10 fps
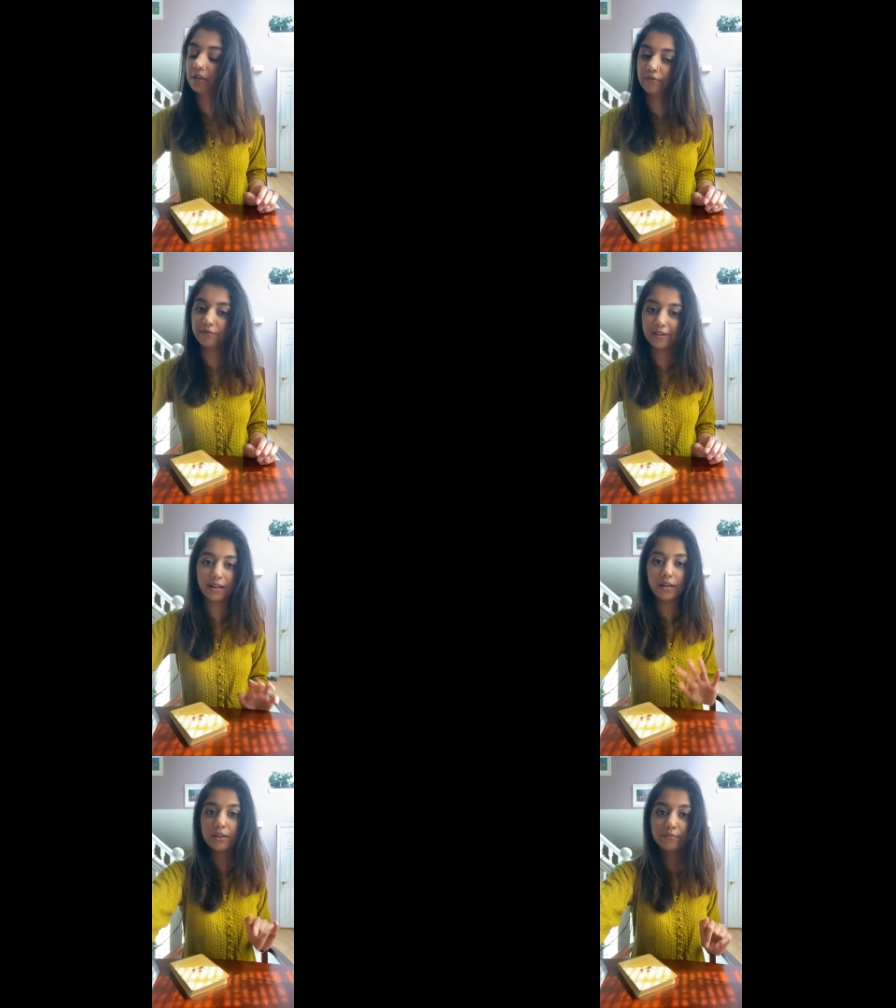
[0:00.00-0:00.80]
If
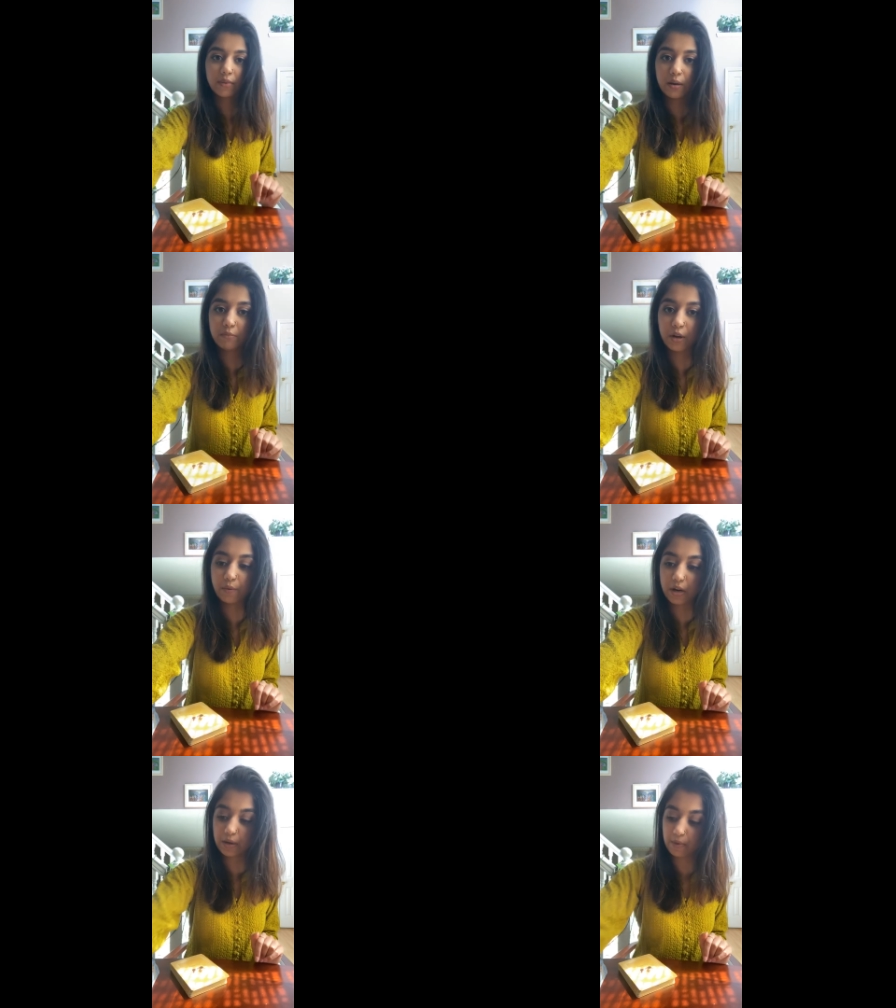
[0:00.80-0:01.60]
not, I'm not
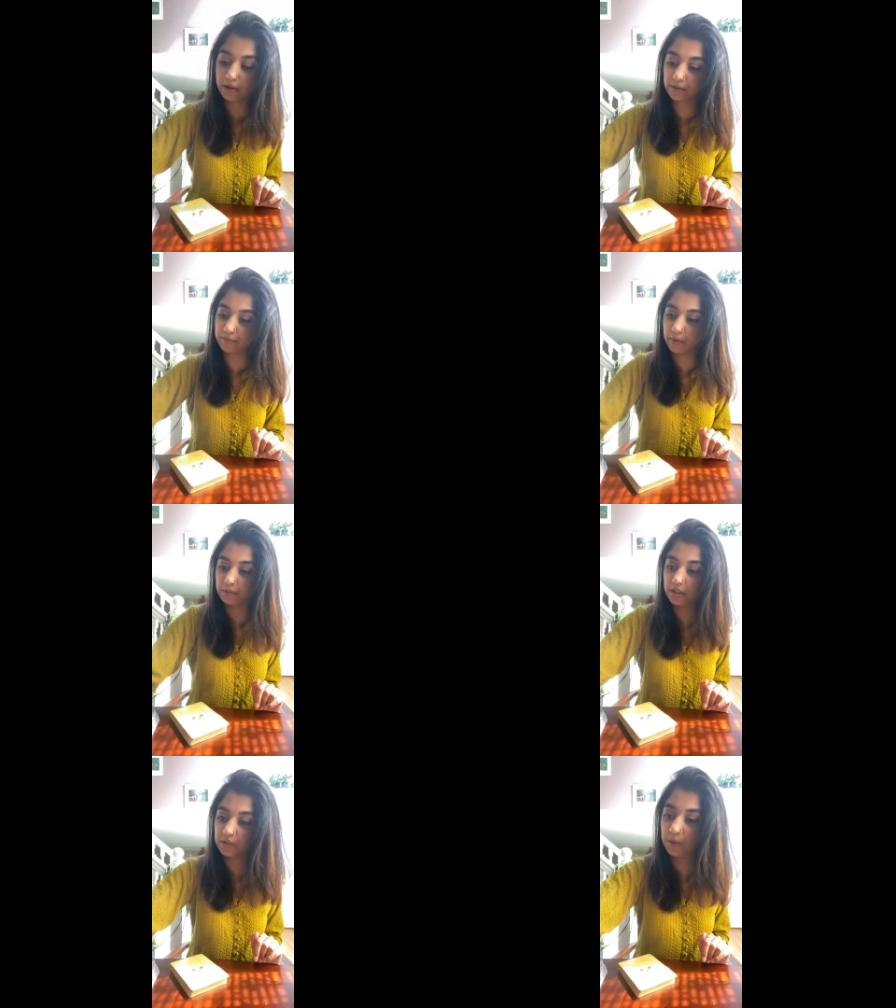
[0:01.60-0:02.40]
worried about it. I'm
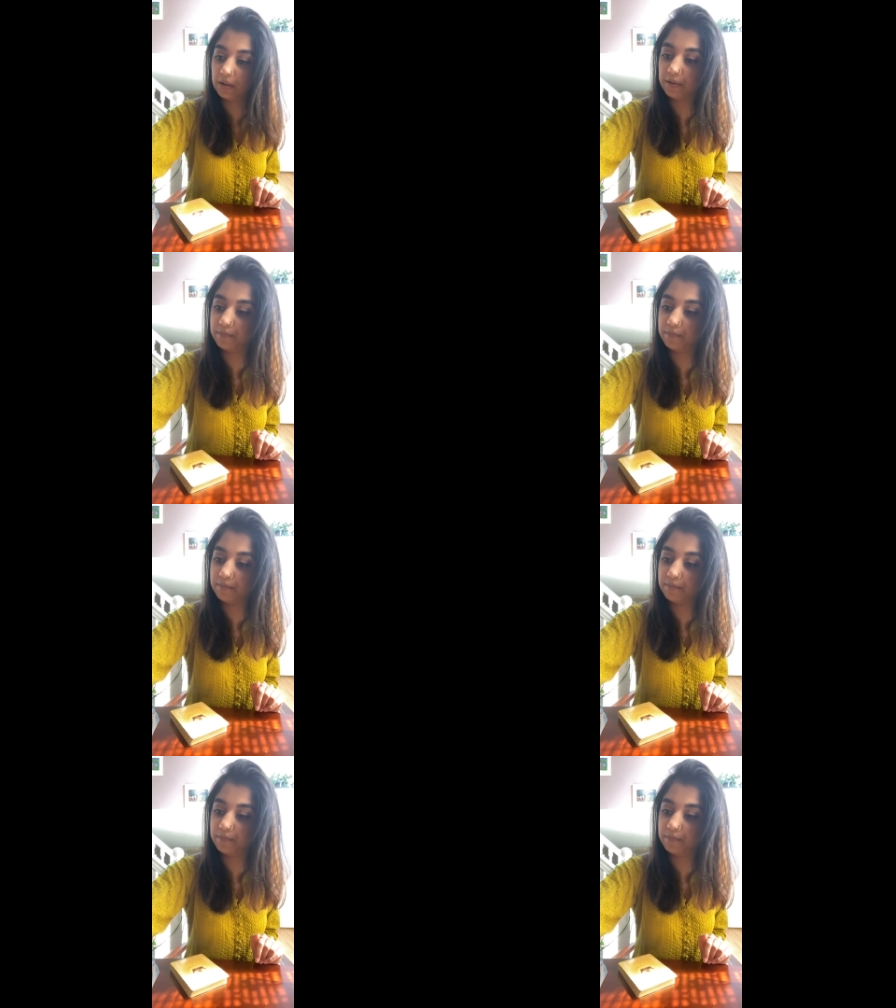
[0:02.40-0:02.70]
not sweating it.